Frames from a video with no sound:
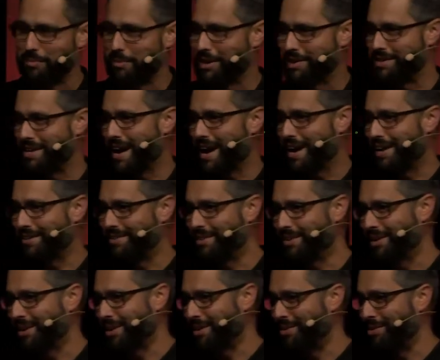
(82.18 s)
to my
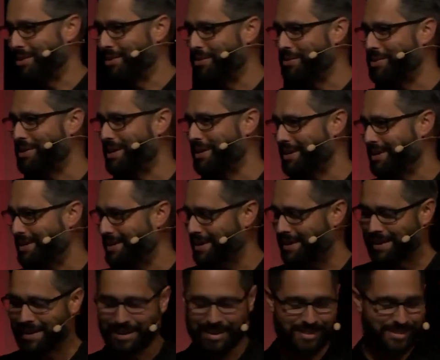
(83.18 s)
dad the other day,
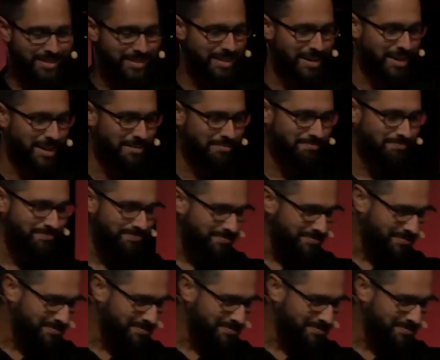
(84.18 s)
and